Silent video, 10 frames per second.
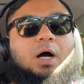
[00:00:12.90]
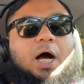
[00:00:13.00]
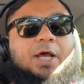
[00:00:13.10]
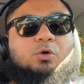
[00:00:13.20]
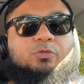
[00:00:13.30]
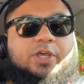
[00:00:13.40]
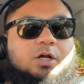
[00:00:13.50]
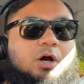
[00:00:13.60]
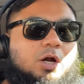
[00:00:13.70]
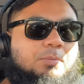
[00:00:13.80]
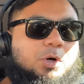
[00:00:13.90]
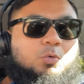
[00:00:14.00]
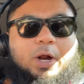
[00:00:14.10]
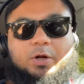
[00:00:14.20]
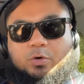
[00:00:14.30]
I don't think Conor
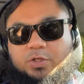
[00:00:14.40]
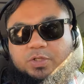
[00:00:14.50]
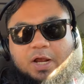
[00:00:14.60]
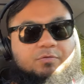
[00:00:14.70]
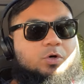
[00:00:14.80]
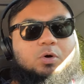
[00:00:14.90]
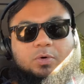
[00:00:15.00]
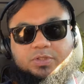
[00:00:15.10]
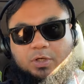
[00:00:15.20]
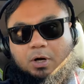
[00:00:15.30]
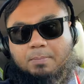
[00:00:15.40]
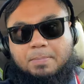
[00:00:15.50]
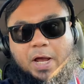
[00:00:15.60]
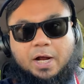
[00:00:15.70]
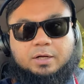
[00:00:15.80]
McGregor is ever going to come
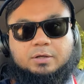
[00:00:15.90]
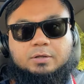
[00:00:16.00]
back.